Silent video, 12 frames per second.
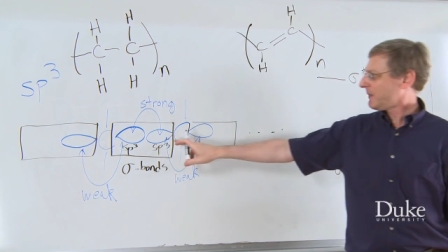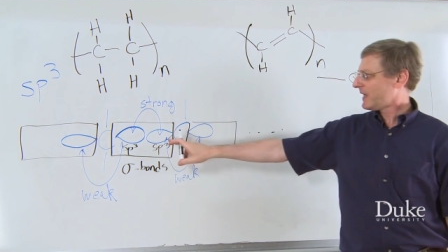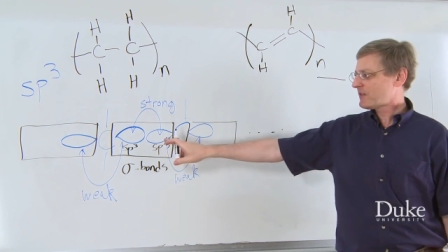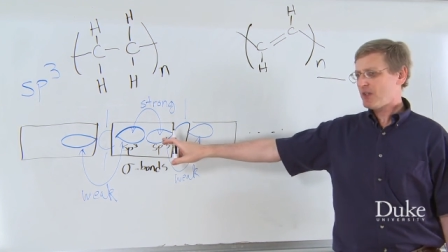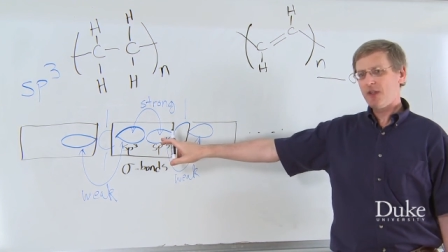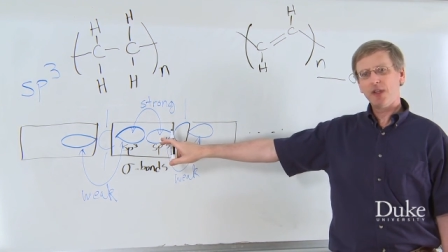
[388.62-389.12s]

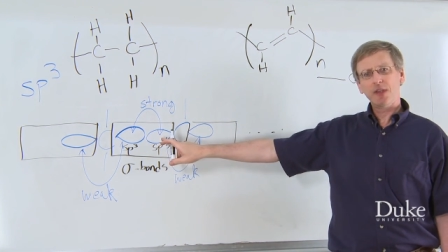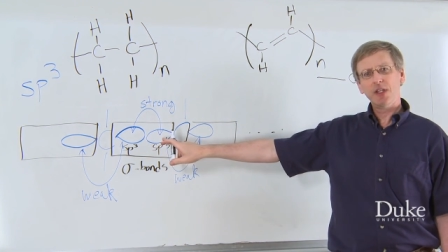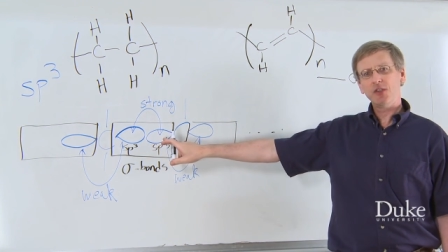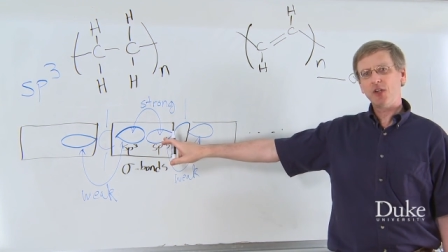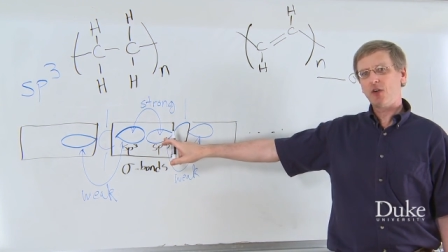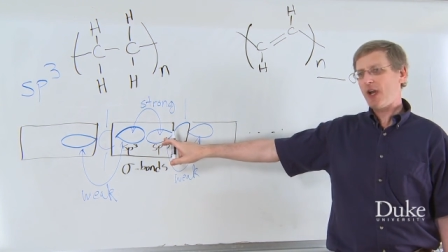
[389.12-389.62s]
mentioned that
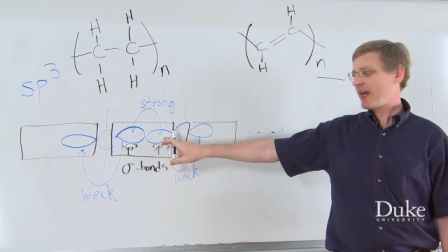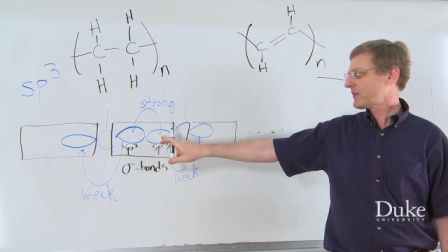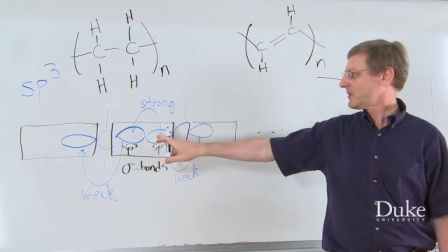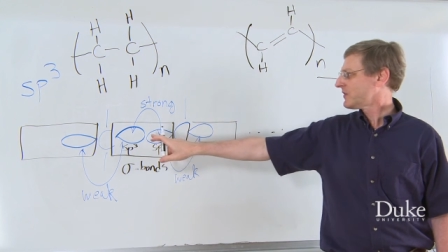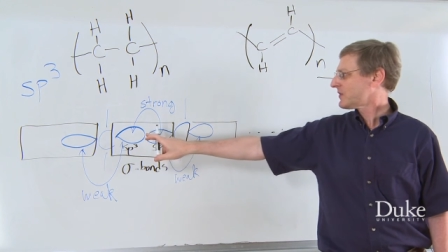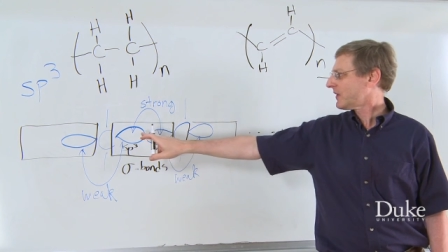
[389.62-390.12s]
these
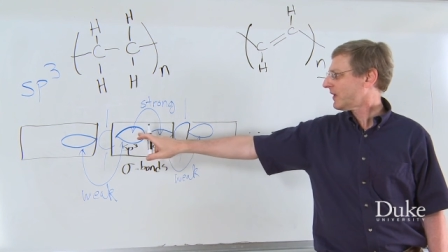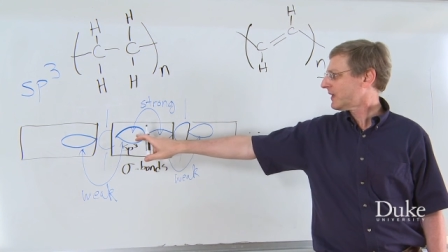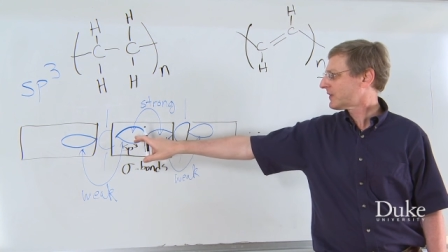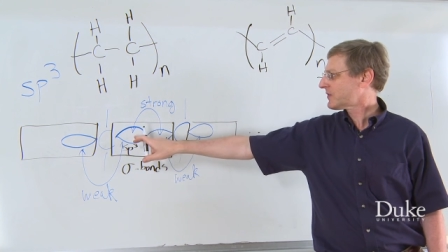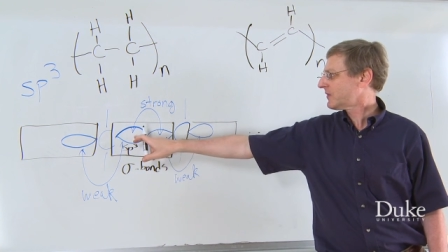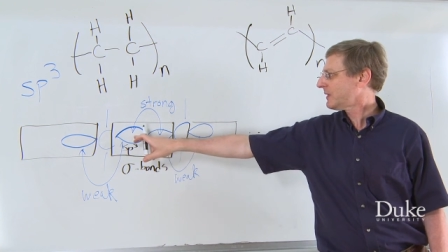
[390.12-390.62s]
interactions are
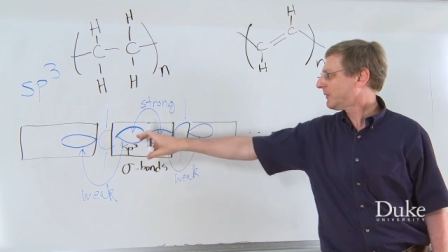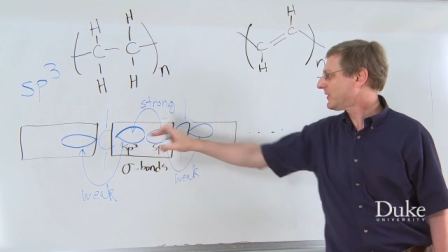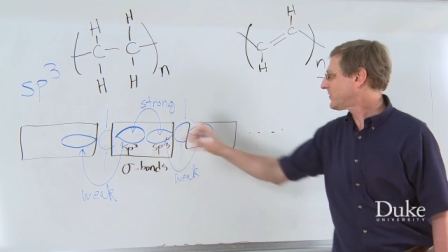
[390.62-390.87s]
extremely